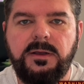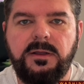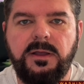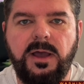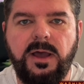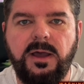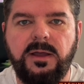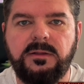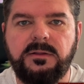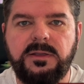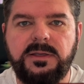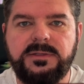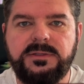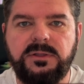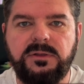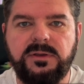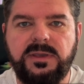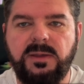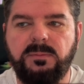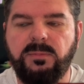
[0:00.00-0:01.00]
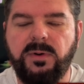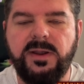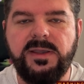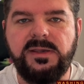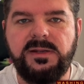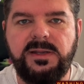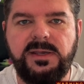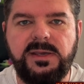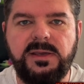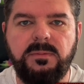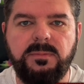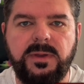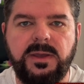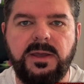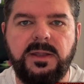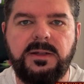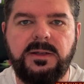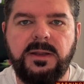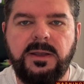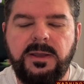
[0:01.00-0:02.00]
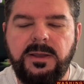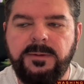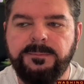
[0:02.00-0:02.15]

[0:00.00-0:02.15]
Uh, let's look at bringing him in.